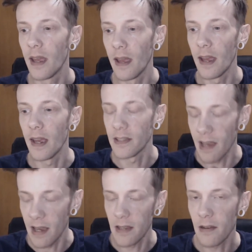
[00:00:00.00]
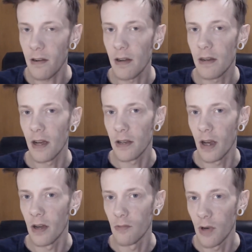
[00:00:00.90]
it's either a,
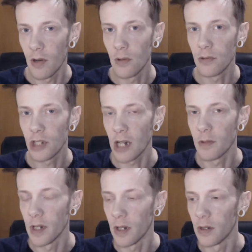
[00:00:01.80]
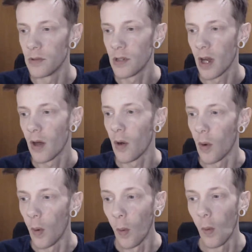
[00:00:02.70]
a, a real genuine oud
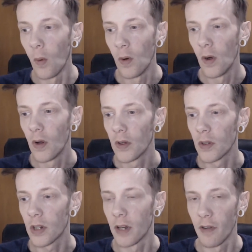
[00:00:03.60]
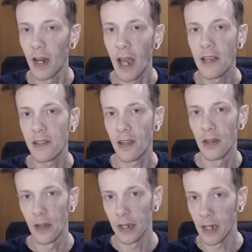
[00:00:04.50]
or Cavallier has
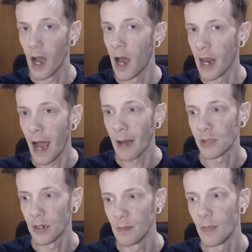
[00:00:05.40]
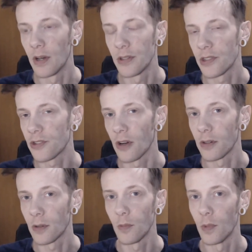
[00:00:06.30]
done like an absolute masterstroke
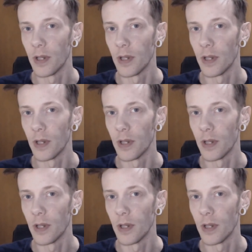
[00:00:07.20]
with